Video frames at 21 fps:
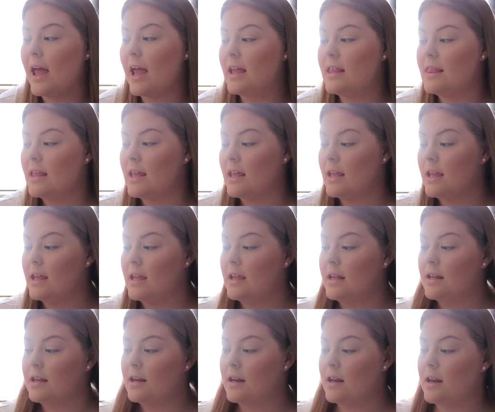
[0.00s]
And
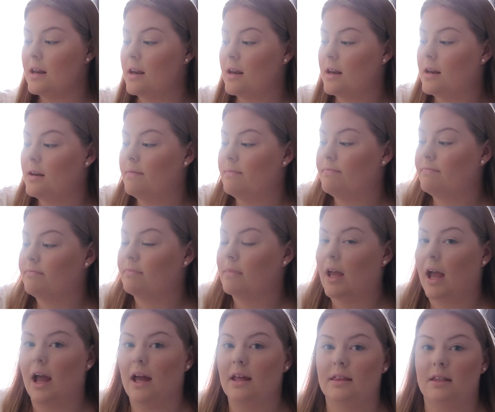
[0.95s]
then
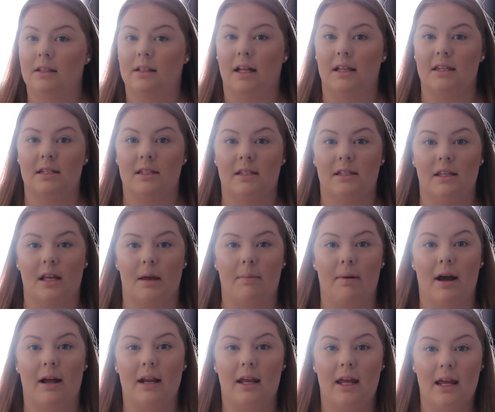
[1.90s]
I think that's
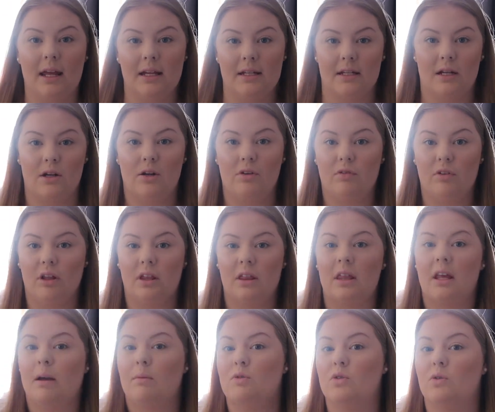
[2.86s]
about it. I don't really
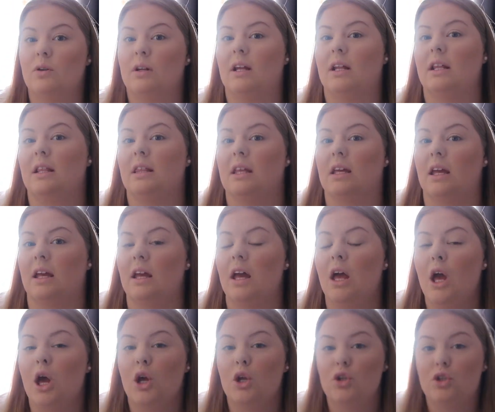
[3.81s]
think I'm doing anything
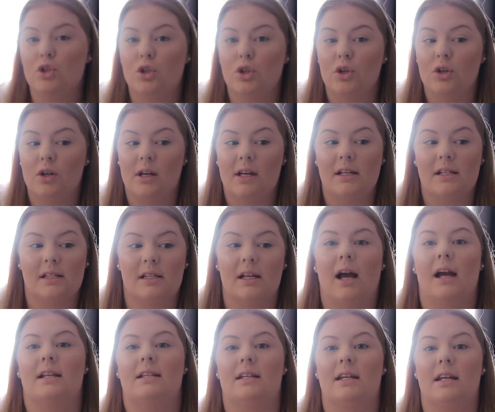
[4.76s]
too
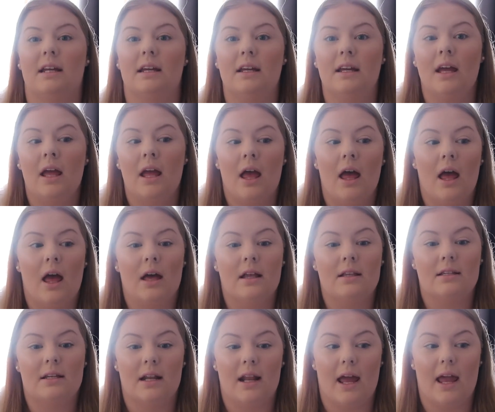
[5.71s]
exciting
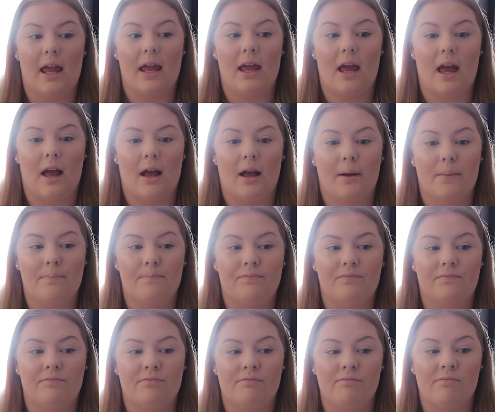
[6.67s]
today.
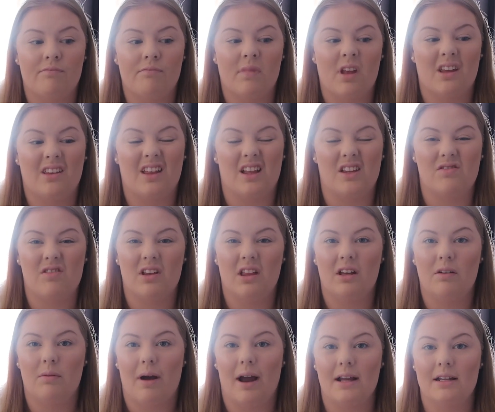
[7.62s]
That's
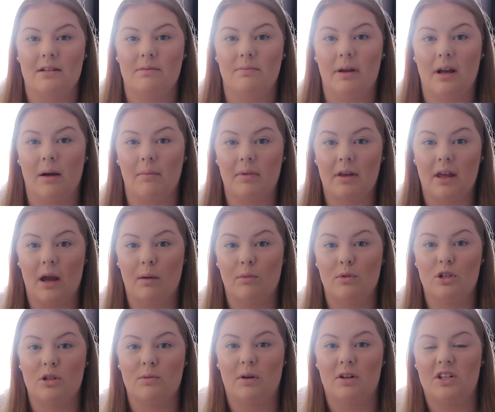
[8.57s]
really why I didn't pick up the
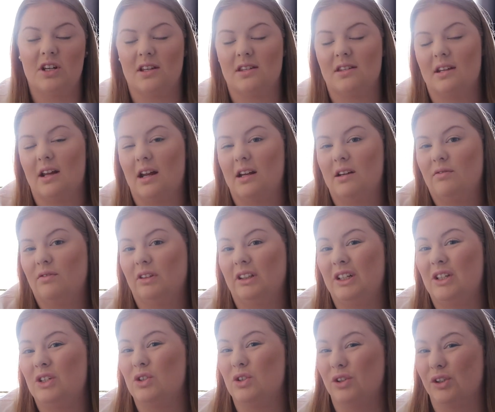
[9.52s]
camera too much yesterday. I didn't
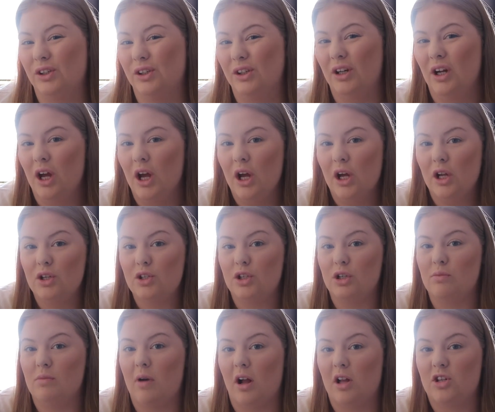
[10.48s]
really do
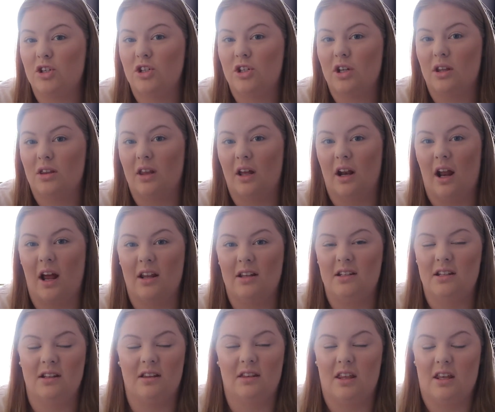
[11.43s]
too much that I
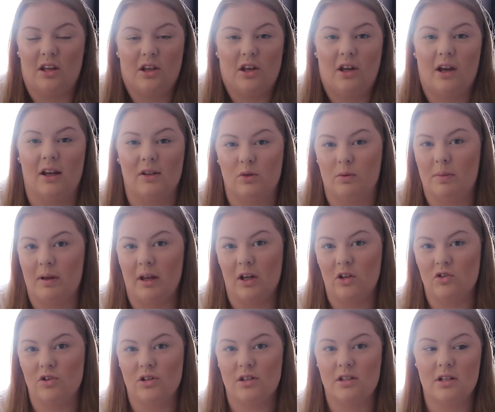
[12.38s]
didn't think you guys would be
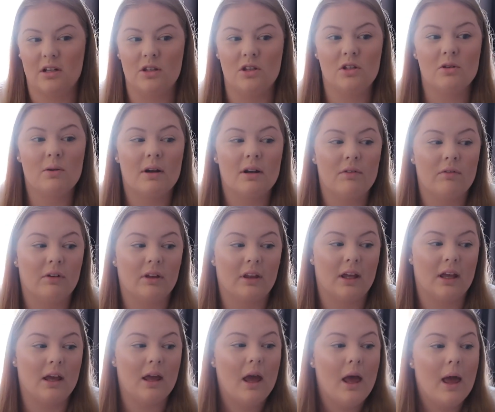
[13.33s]
interested, so I didn't
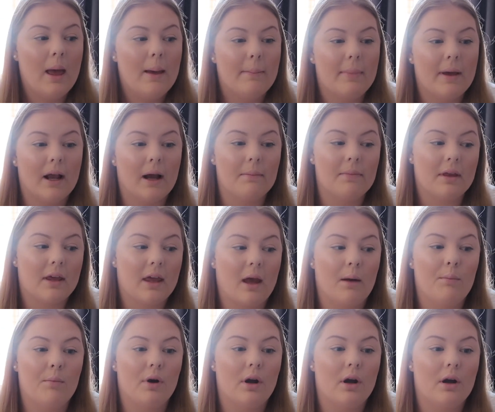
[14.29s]
really pick up the
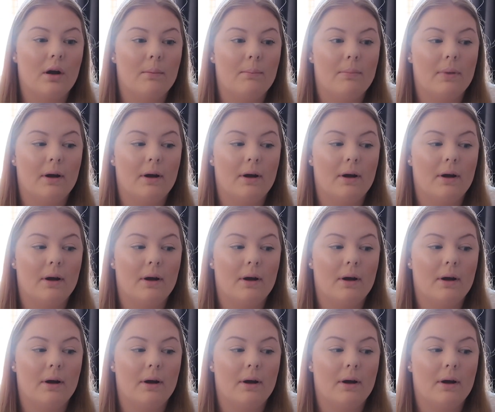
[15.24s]
camera.